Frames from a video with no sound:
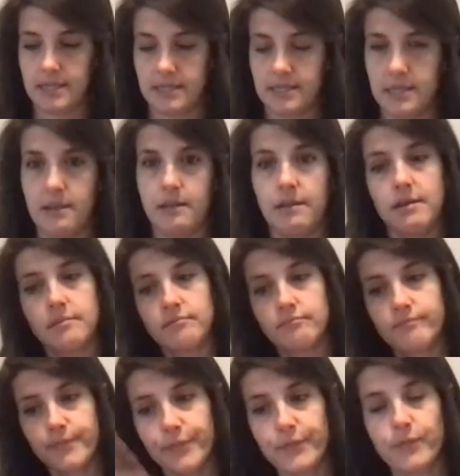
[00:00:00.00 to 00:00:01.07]
Based on our
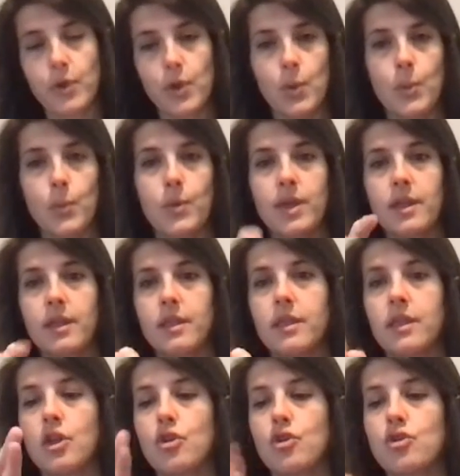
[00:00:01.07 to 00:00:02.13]
knowledge of
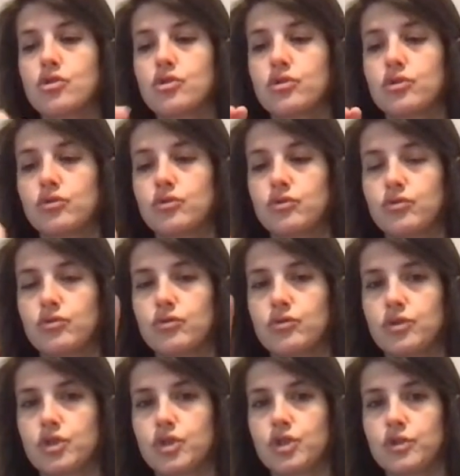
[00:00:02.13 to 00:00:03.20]
alternate interior
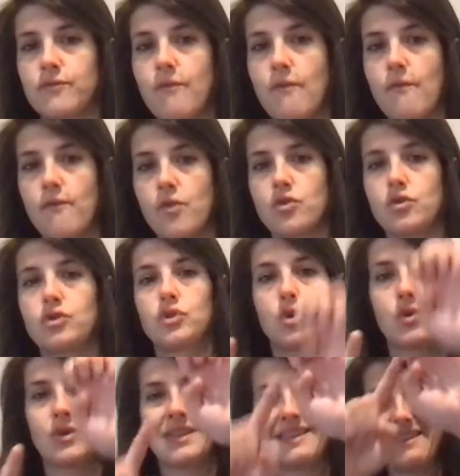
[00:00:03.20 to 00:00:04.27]
angles, we
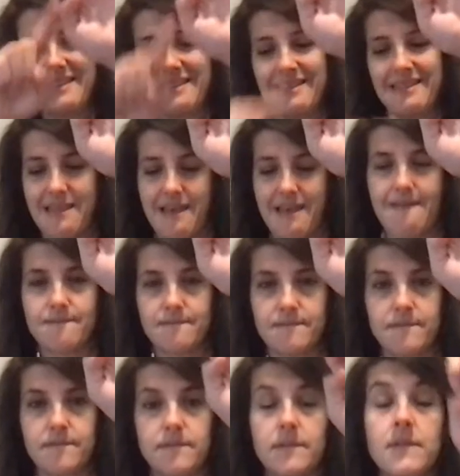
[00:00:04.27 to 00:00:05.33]
could predict
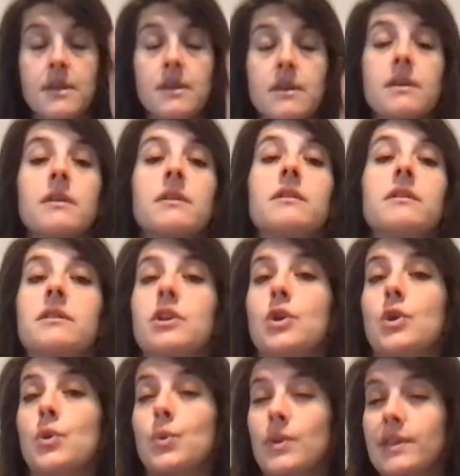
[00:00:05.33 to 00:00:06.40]
that
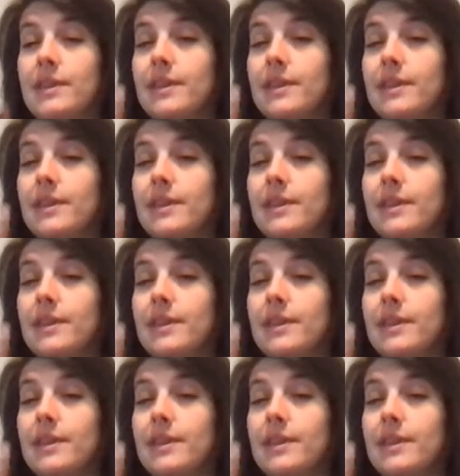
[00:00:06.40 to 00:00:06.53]
AHI